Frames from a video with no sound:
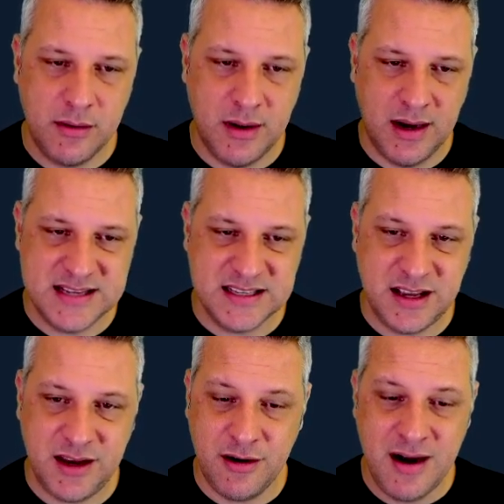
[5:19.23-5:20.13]
listed
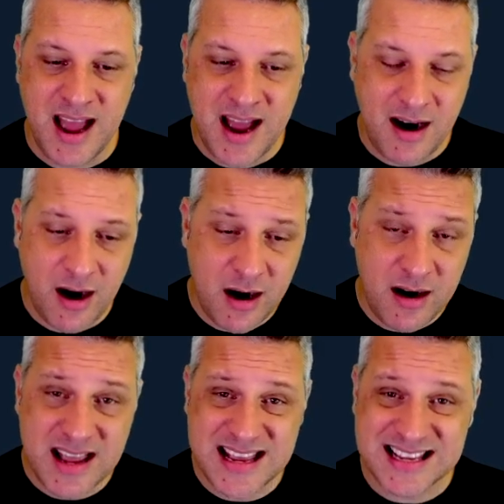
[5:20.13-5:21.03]
here,
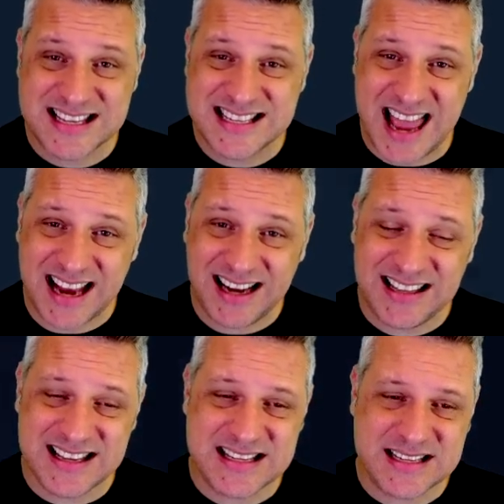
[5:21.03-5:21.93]
are exactly
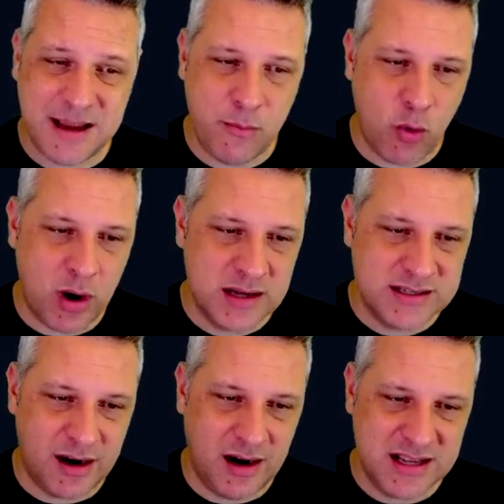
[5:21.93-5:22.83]
the same ones
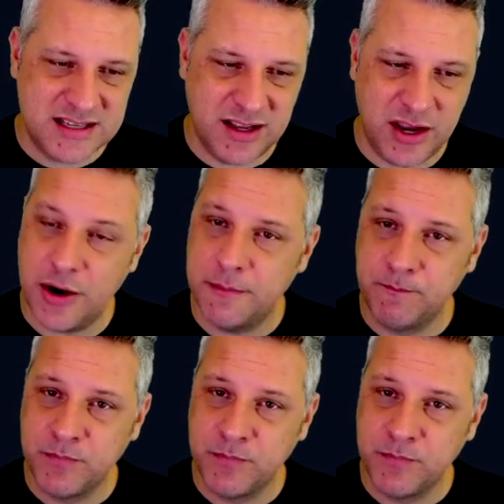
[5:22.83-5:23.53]
that are listed here.